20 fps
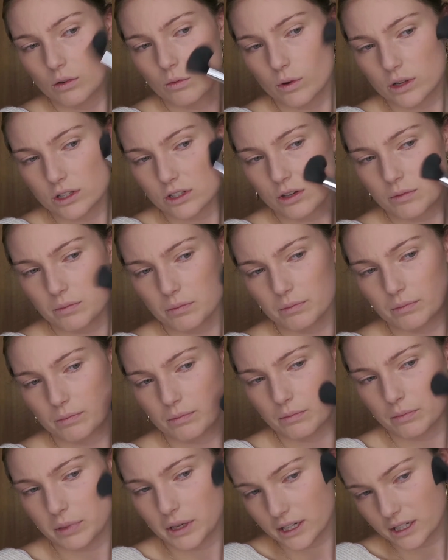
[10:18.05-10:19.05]
once you
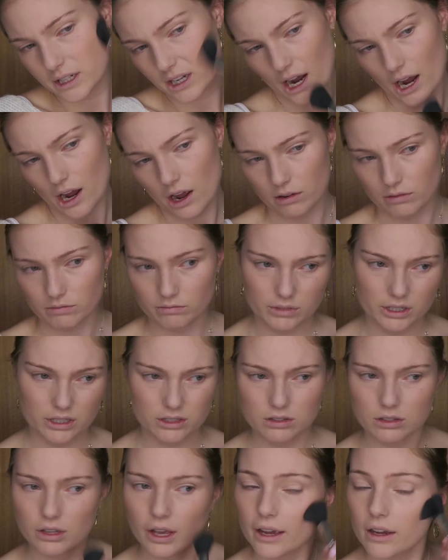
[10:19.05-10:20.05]
blend it out,
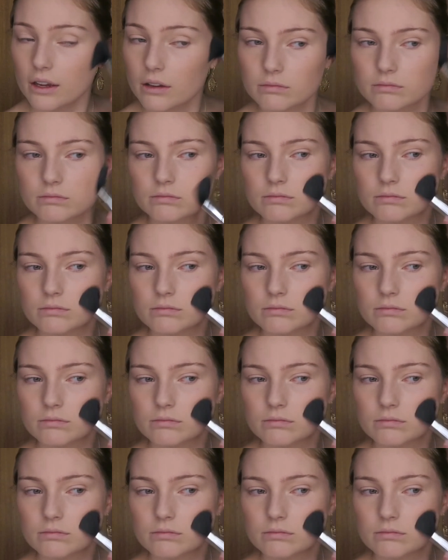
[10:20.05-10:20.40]
it's like